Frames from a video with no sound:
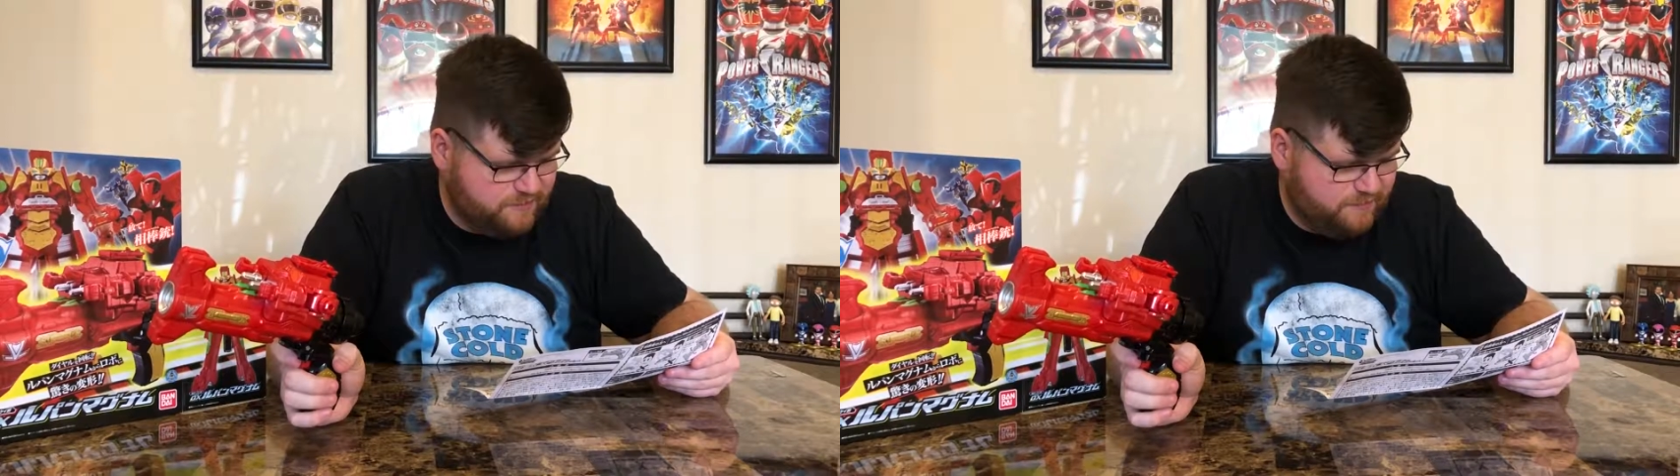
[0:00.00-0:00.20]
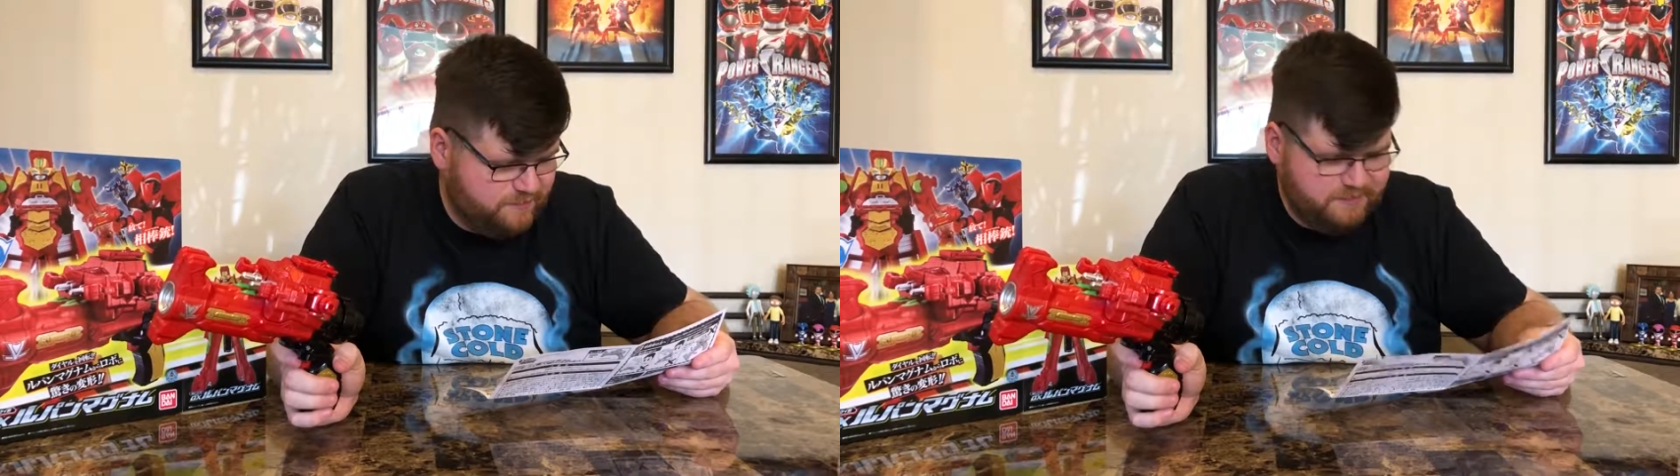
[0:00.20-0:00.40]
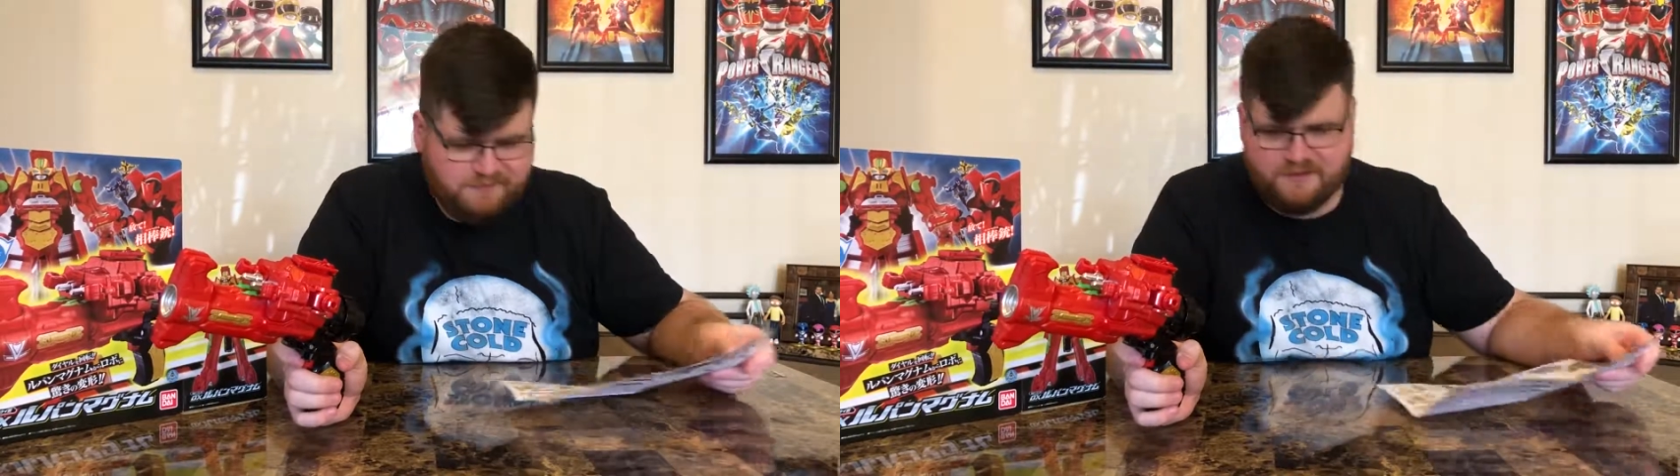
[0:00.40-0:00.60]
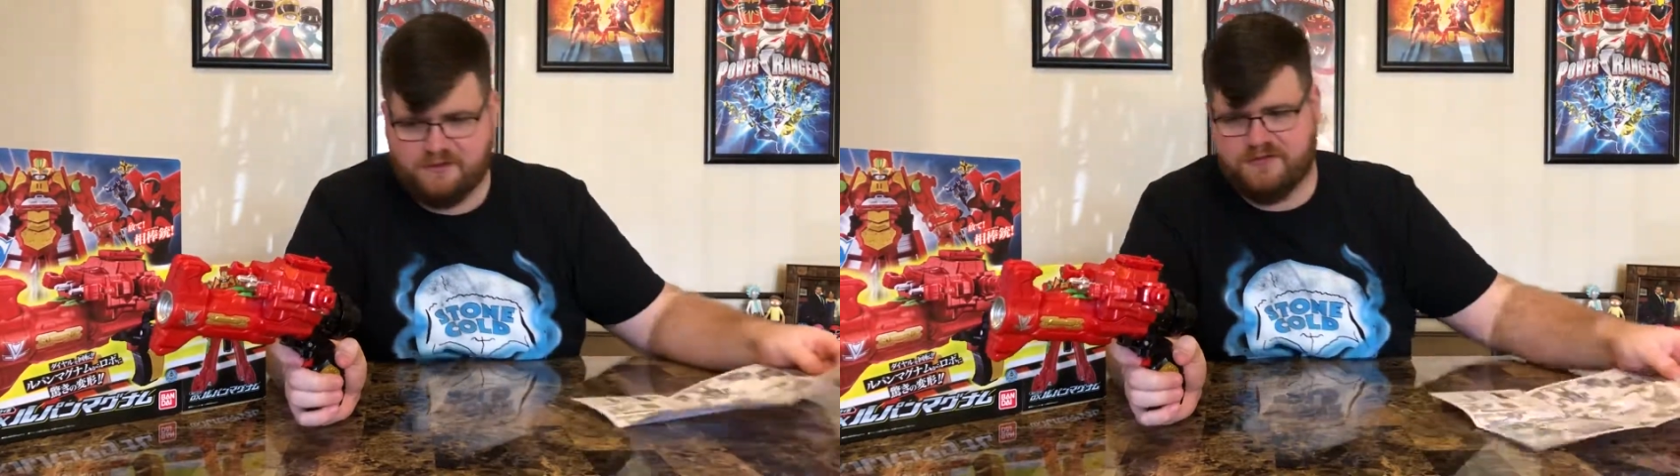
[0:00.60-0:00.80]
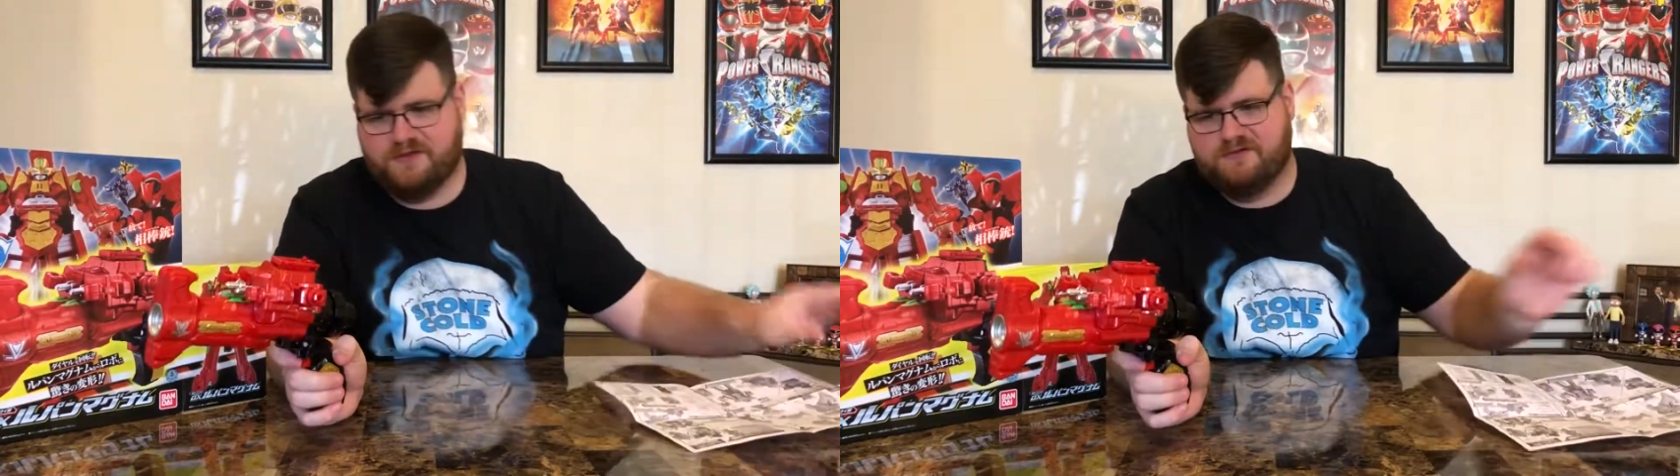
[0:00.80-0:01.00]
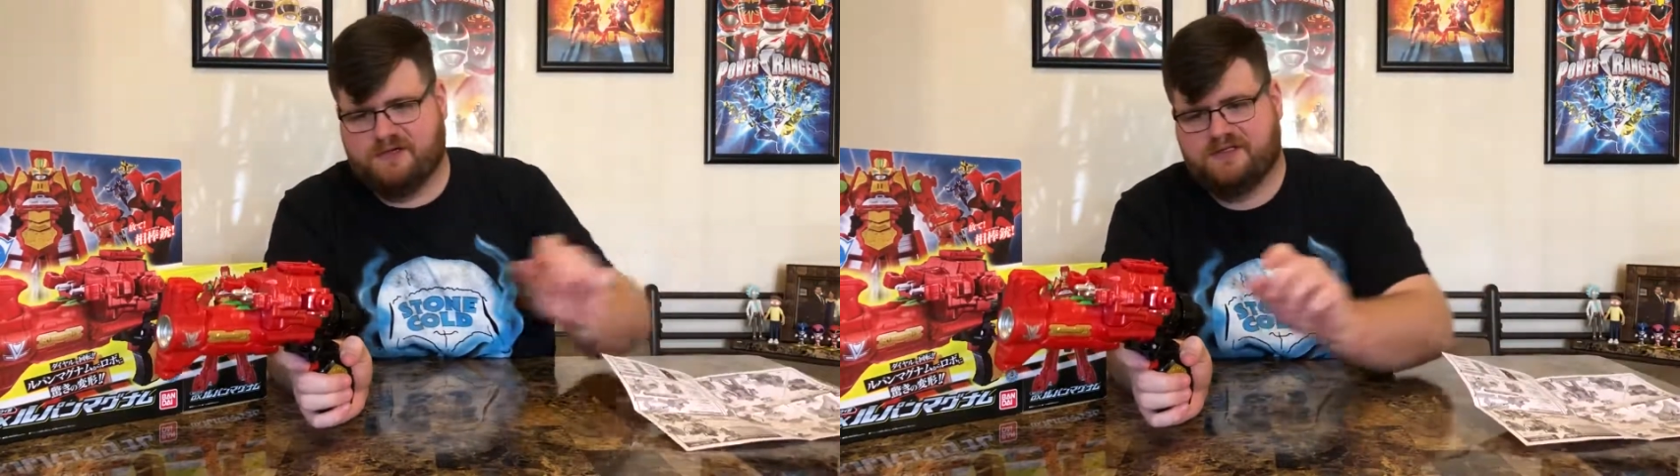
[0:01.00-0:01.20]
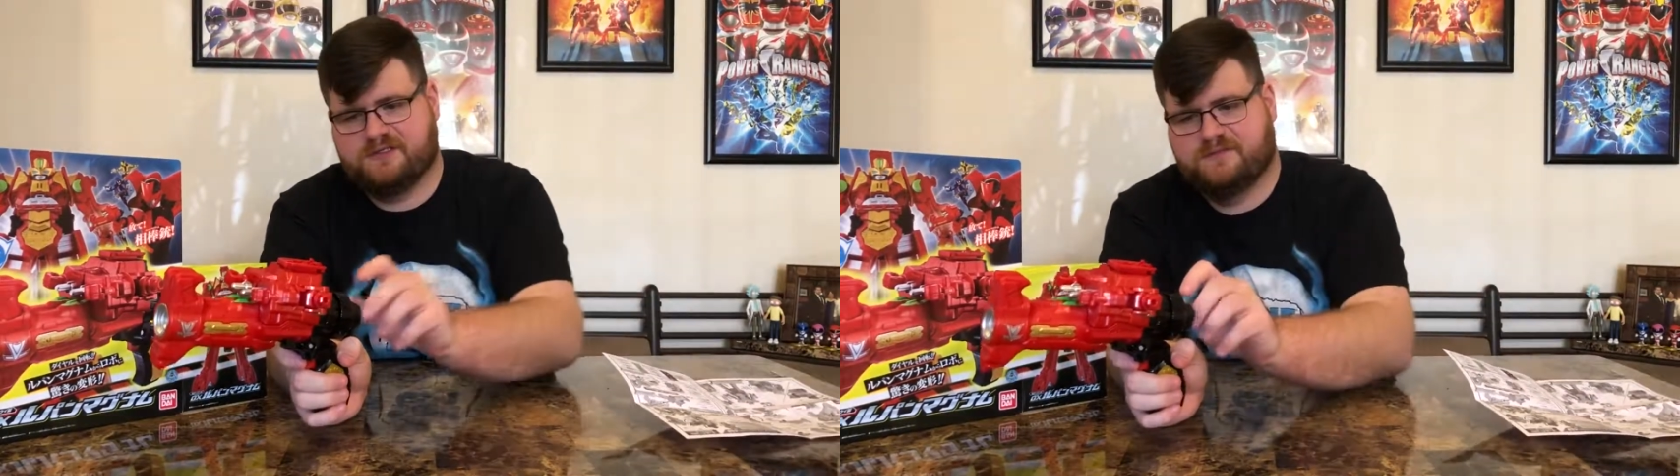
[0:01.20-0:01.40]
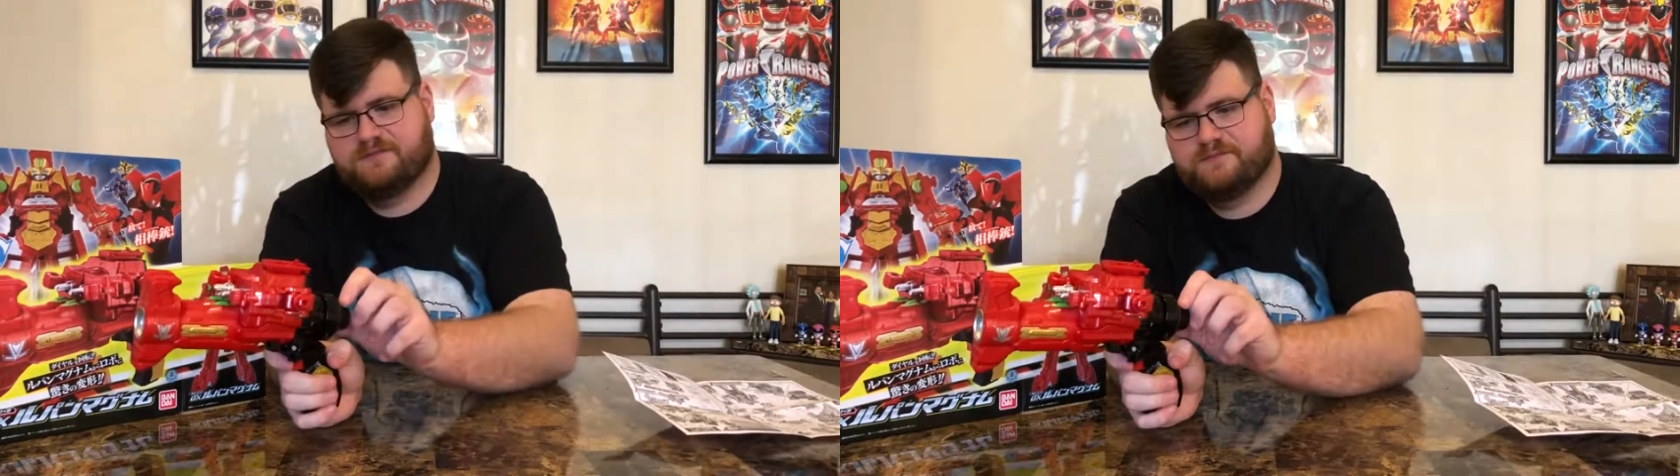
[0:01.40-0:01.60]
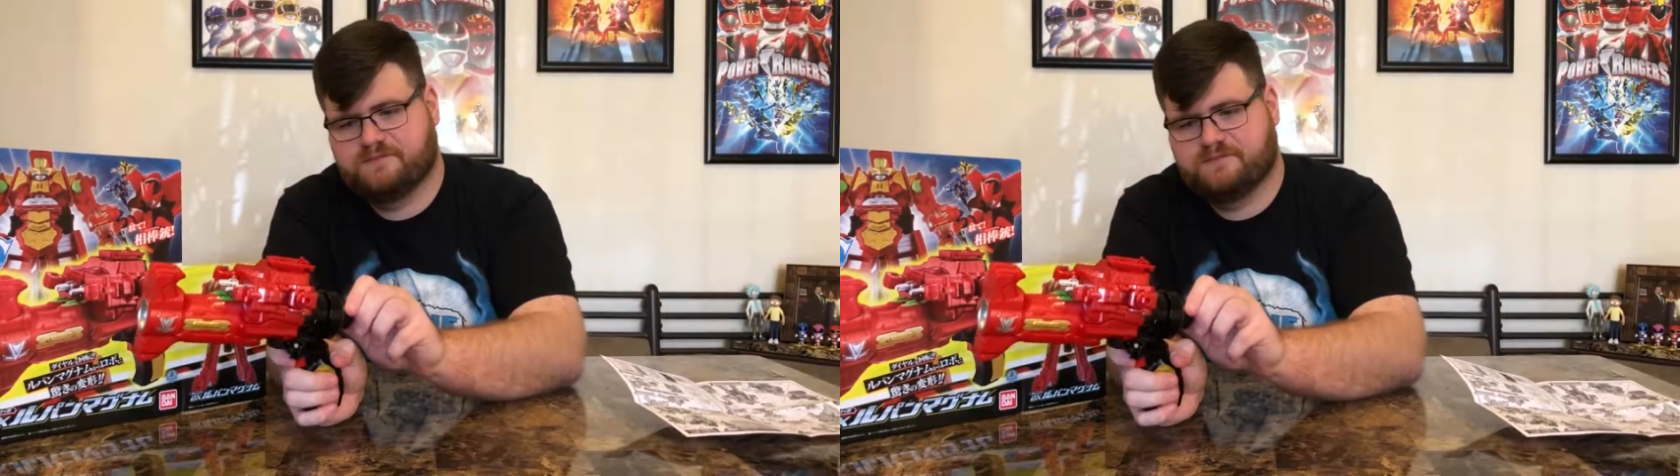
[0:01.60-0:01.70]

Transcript: I think maybe if I go the other direction.